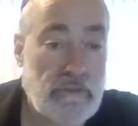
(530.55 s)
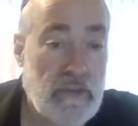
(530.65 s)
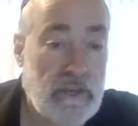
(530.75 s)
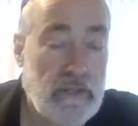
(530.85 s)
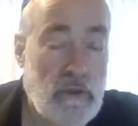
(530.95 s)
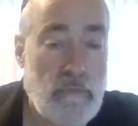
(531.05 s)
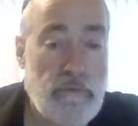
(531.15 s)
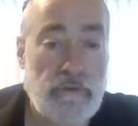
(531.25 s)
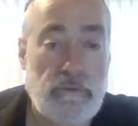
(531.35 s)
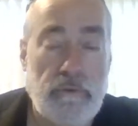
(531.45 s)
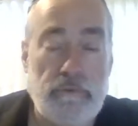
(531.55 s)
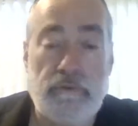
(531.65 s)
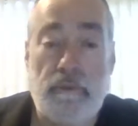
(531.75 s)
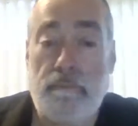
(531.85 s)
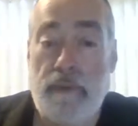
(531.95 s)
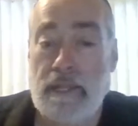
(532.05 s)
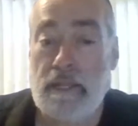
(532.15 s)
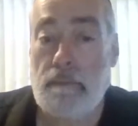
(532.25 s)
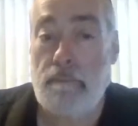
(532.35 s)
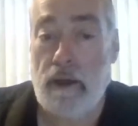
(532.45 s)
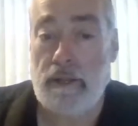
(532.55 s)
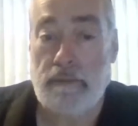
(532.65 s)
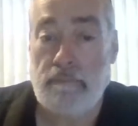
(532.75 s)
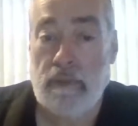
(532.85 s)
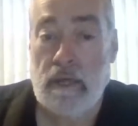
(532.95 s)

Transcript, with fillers: secondary principles depending upon it,